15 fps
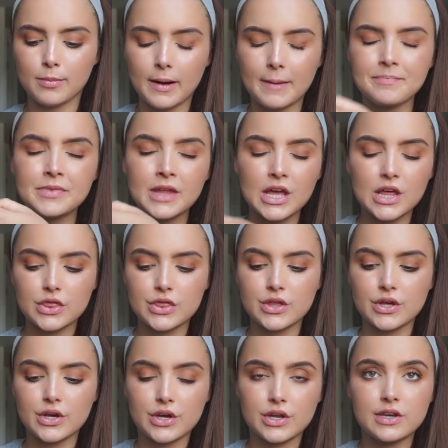But
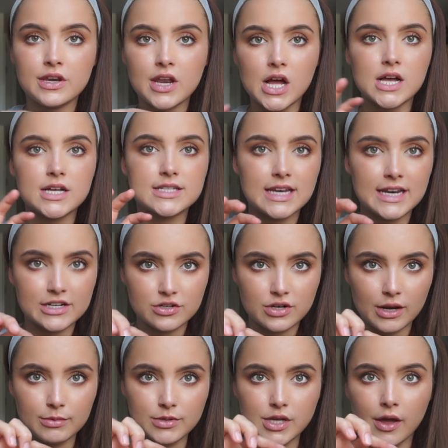the nurse
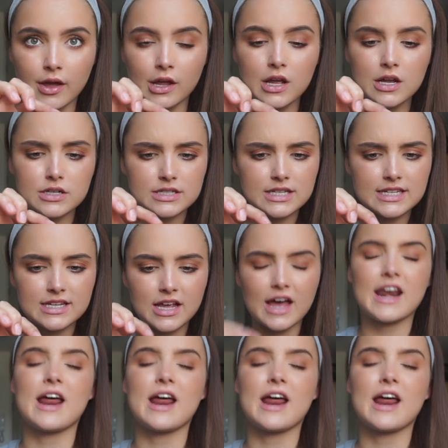literally was going, does this hurt?